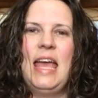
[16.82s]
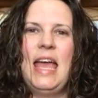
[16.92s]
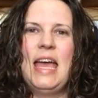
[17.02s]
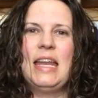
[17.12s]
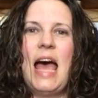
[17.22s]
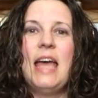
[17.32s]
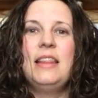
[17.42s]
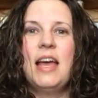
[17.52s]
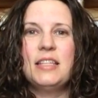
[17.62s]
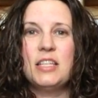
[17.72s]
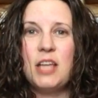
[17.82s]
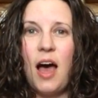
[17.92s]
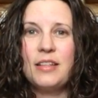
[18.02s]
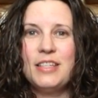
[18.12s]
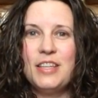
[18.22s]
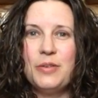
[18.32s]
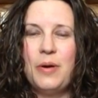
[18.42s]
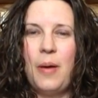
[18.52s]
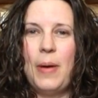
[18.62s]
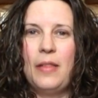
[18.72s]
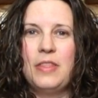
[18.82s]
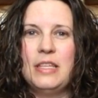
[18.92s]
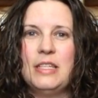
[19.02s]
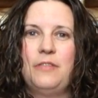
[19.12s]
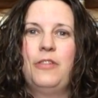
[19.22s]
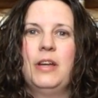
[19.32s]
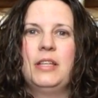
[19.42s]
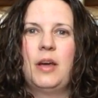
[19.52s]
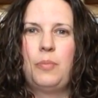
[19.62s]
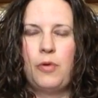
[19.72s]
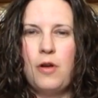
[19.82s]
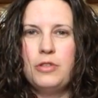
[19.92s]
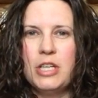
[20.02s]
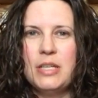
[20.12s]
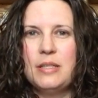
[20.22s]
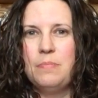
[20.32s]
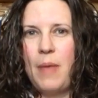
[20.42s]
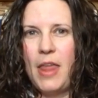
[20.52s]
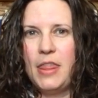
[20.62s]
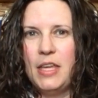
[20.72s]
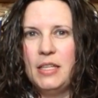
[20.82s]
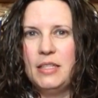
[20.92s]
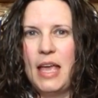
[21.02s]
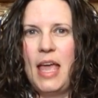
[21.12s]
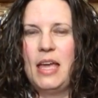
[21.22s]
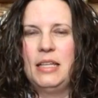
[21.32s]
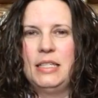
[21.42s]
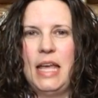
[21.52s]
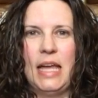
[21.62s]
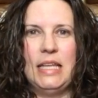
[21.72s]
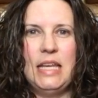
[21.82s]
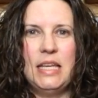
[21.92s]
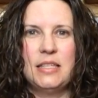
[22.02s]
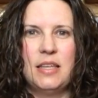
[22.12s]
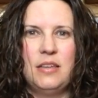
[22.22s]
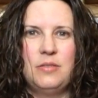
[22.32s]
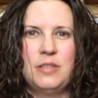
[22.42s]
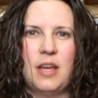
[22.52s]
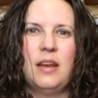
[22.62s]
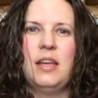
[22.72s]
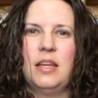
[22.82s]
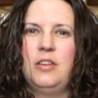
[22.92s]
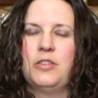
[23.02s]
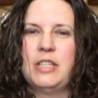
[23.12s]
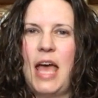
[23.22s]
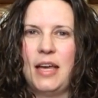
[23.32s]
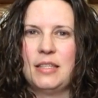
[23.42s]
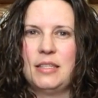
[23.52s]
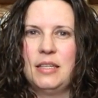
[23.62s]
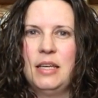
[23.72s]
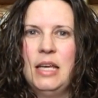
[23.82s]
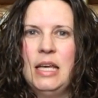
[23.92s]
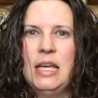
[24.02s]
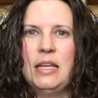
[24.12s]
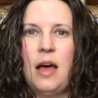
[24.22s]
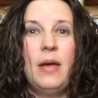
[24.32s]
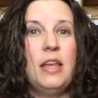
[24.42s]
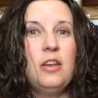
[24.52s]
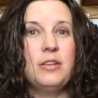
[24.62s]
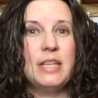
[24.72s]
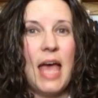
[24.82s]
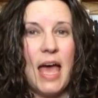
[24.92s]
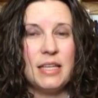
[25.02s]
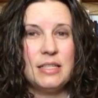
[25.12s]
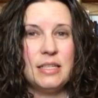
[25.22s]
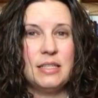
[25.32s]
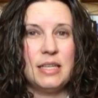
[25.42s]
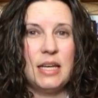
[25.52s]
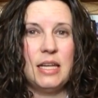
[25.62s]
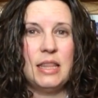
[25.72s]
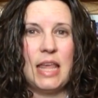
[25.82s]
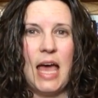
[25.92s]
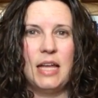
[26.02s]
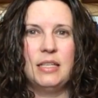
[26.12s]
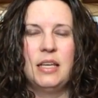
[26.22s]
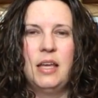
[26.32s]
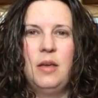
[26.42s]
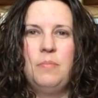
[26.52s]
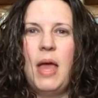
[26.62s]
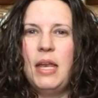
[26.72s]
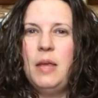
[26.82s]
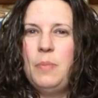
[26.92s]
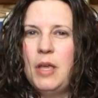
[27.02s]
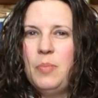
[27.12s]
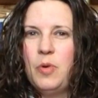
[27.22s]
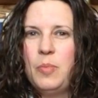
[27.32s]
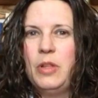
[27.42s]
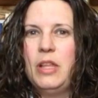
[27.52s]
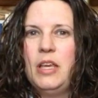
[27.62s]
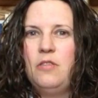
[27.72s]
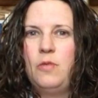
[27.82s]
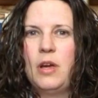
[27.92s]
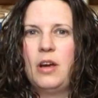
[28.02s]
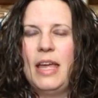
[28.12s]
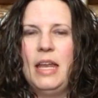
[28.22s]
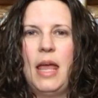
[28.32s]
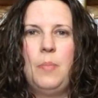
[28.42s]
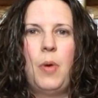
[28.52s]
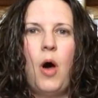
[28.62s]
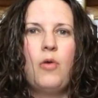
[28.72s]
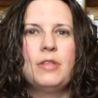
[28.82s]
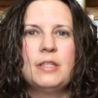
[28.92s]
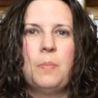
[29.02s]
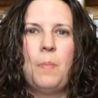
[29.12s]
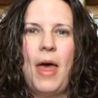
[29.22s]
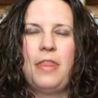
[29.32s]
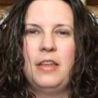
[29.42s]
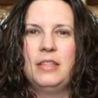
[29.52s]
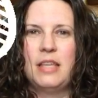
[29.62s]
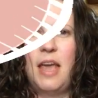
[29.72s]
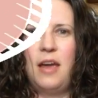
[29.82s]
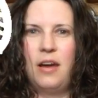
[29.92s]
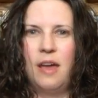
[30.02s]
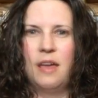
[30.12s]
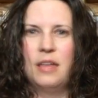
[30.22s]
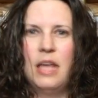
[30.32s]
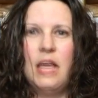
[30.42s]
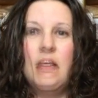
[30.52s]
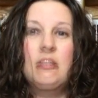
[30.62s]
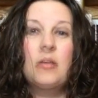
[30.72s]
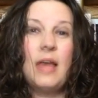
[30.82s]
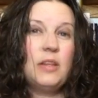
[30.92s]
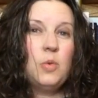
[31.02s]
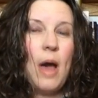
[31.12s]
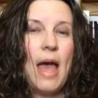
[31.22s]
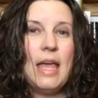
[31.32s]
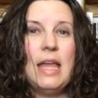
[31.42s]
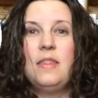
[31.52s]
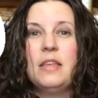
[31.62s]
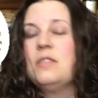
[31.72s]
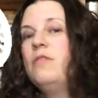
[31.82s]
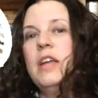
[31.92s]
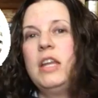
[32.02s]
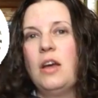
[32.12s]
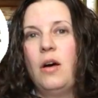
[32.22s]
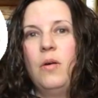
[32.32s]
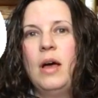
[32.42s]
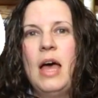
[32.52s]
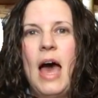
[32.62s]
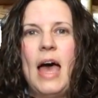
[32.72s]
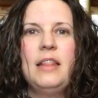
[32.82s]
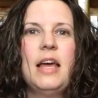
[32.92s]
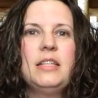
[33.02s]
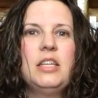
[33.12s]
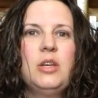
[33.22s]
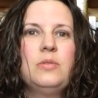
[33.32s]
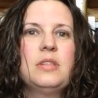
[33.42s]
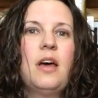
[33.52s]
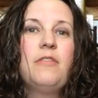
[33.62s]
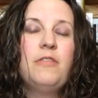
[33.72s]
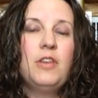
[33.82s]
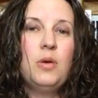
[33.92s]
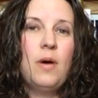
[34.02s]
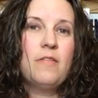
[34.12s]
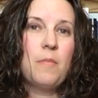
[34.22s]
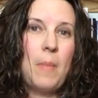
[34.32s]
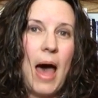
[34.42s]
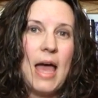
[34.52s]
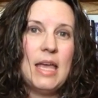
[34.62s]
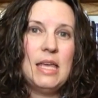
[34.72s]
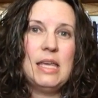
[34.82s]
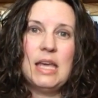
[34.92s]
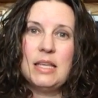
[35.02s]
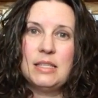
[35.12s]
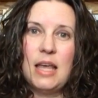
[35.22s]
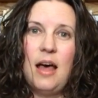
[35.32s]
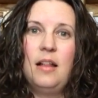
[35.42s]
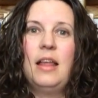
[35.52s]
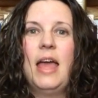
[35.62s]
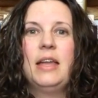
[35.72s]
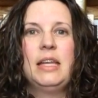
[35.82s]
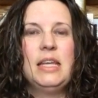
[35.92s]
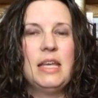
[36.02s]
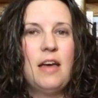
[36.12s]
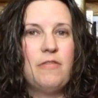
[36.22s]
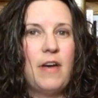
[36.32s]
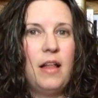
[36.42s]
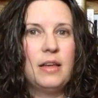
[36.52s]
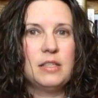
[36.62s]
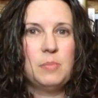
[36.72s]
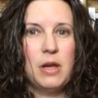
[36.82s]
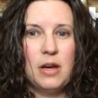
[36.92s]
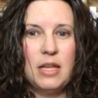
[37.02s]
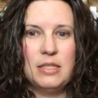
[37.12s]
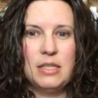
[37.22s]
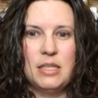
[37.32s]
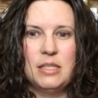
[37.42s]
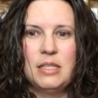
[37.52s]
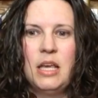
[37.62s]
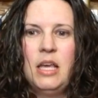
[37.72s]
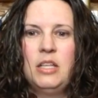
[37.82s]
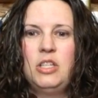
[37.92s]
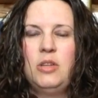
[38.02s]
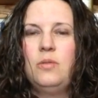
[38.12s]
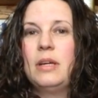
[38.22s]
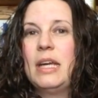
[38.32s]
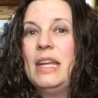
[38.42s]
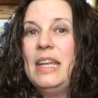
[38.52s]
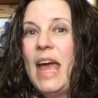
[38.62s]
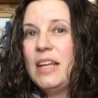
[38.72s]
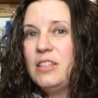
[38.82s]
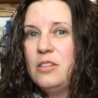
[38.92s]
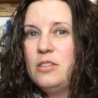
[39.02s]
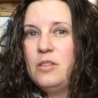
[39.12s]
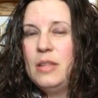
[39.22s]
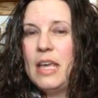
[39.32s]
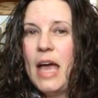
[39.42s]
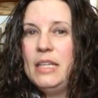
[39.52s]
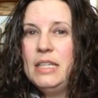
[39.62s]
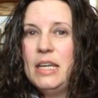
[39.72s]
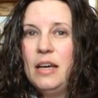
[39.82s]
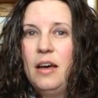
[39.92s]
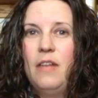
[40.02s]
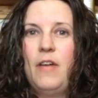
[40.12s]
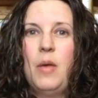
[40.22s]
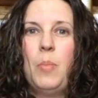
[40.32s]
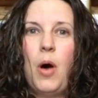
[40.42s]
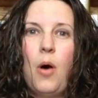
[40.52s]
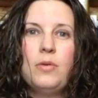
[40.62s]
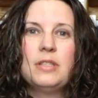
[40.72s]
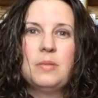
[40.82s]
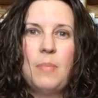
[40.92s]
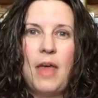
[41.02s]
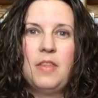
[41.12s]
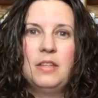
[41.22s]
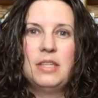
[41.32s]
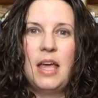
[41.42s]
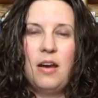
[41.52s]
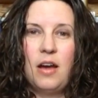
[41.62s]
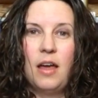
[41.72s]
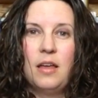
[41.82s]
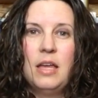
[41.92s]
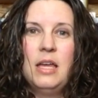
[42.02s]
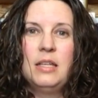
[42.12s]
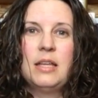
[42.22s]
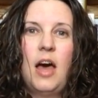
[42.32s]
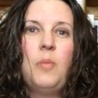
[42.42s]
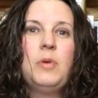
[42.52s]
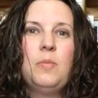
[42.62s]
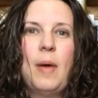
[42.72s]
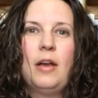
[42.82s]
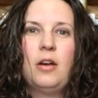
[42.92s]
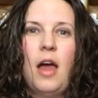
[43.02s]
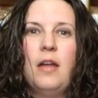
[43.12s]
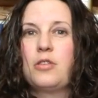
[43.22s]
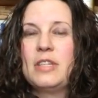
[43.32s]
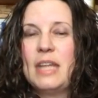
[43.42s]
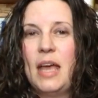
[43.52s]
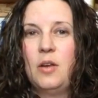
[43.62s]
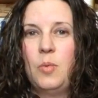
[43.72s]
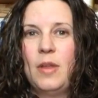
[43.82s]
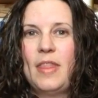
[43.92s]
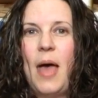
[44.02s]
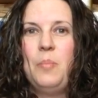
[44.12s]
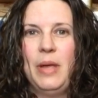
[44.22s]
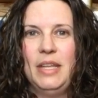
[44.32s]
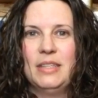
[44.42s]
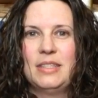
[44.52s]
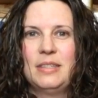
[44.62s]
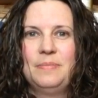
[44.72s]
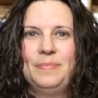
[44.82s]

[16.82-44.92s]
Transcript: and I'd like to talk to you about the different approaches, methods, and techniques that you studied in your text. Now, in your text, it stated that many people believe we're in a post-methods era, so that's why in this video, I'd like to use a few of my ESL and EFL experiences to connect to the idea of a post-methods era to help you better understand what that means.